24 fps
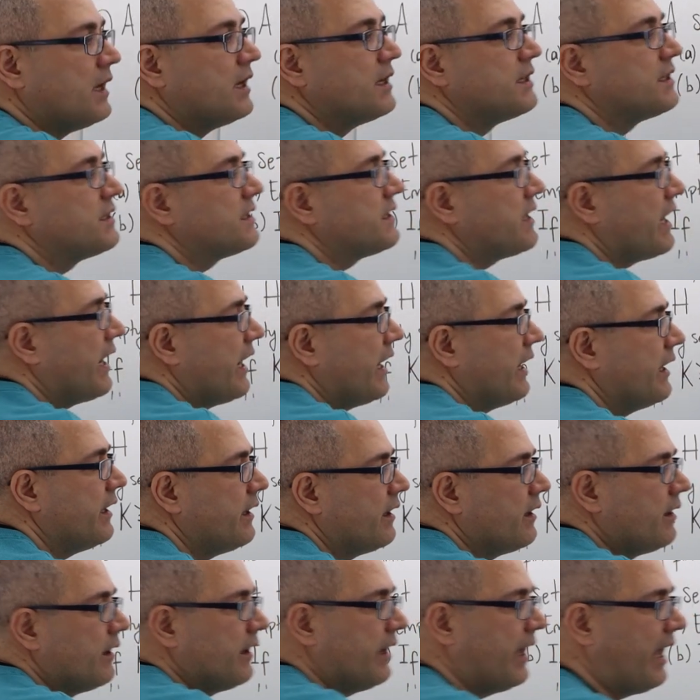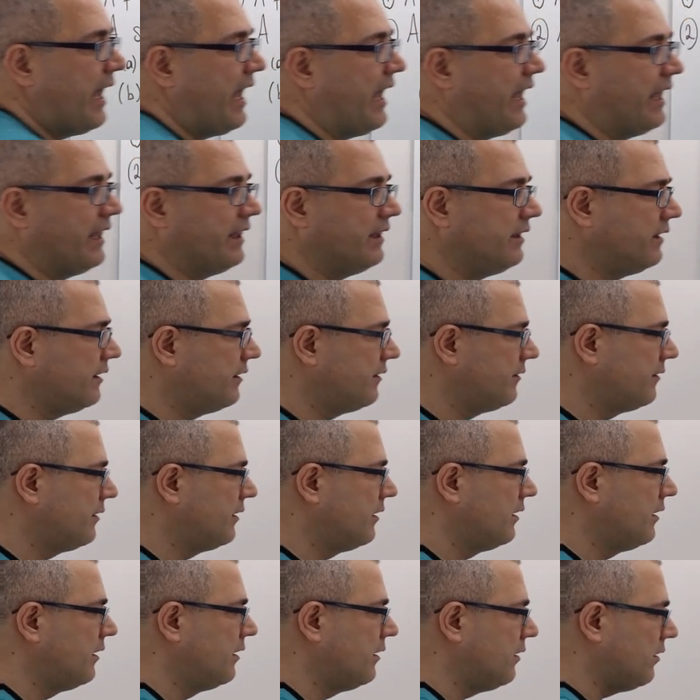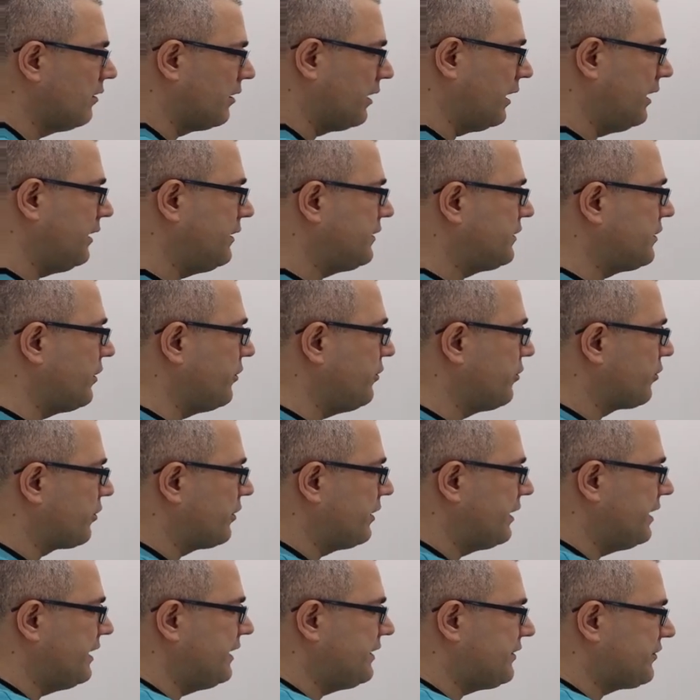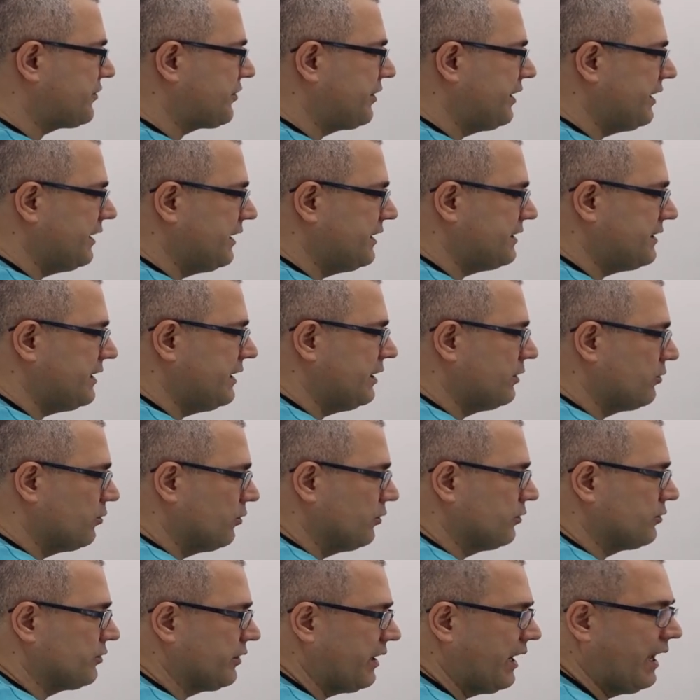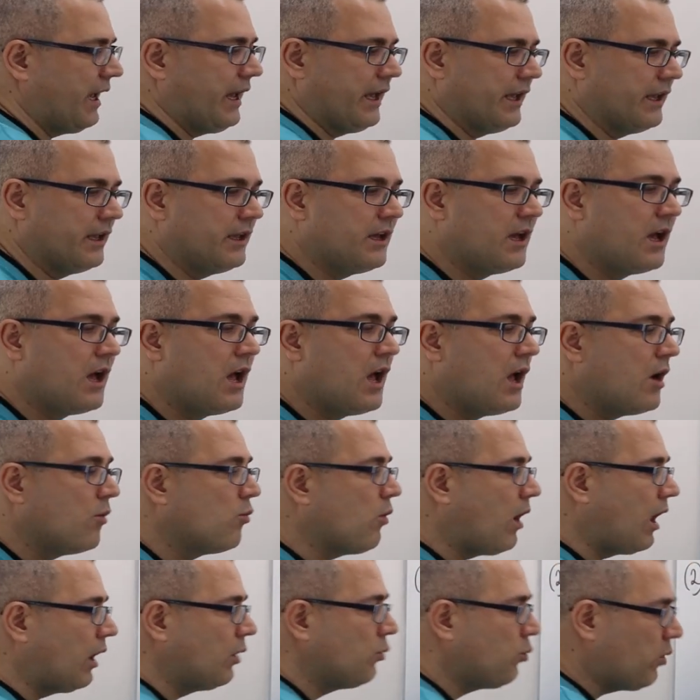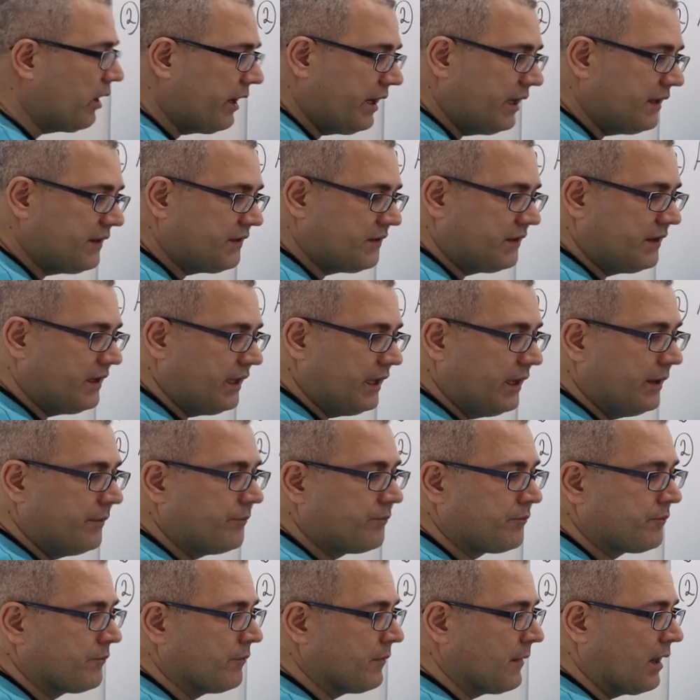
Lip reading: say A, all right, so your history is equal to A, well, what is the